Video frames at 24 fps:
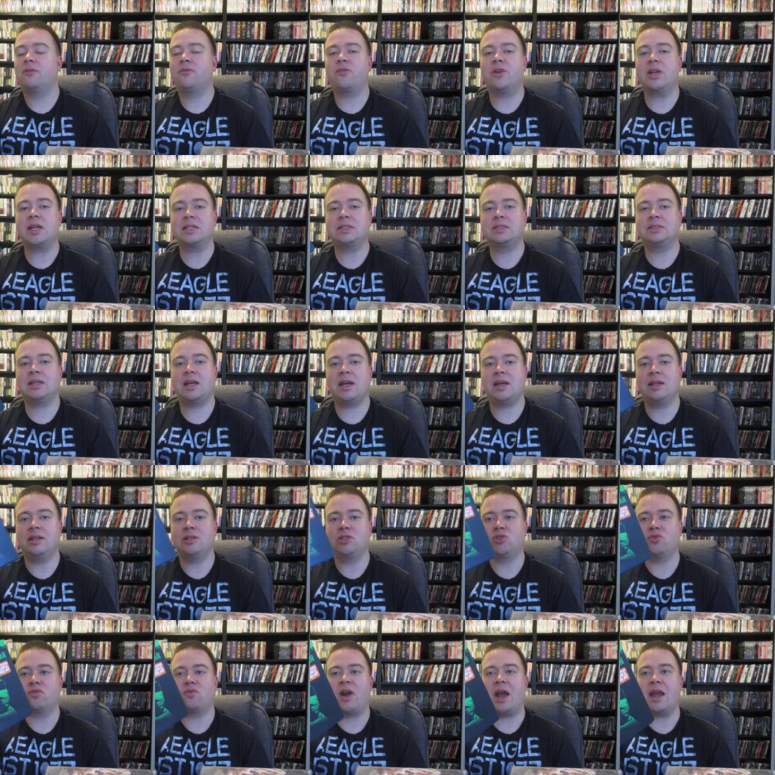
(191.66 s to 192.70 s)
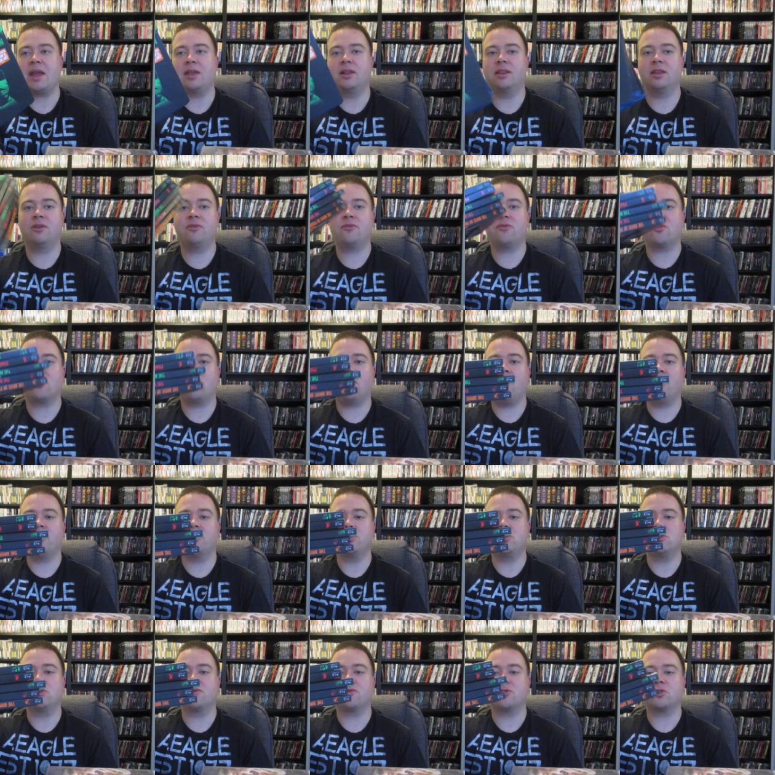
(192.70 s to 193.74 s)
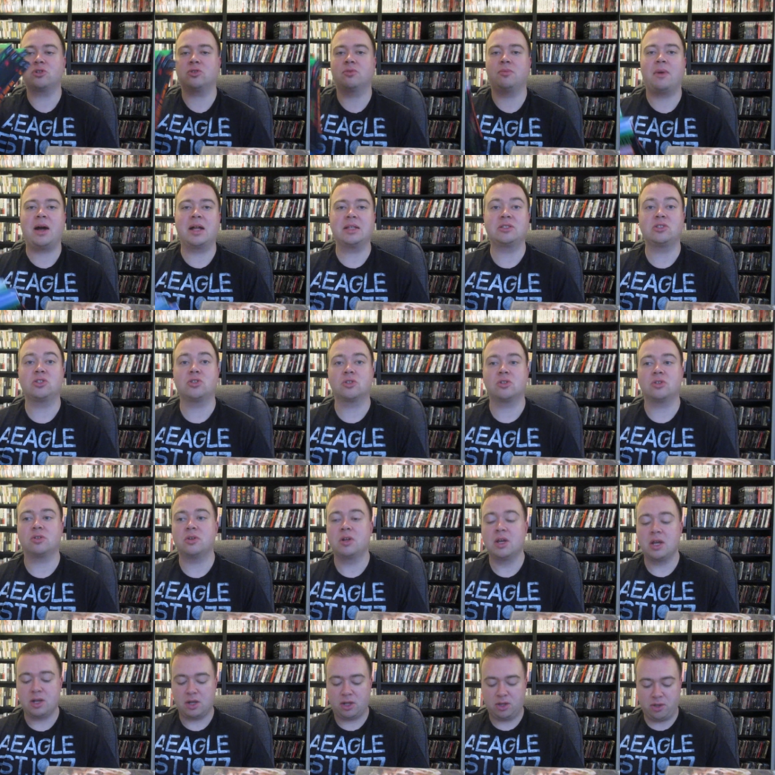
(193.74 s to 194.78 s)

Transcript: Frankenstein, and Dracula for all the Universal Monster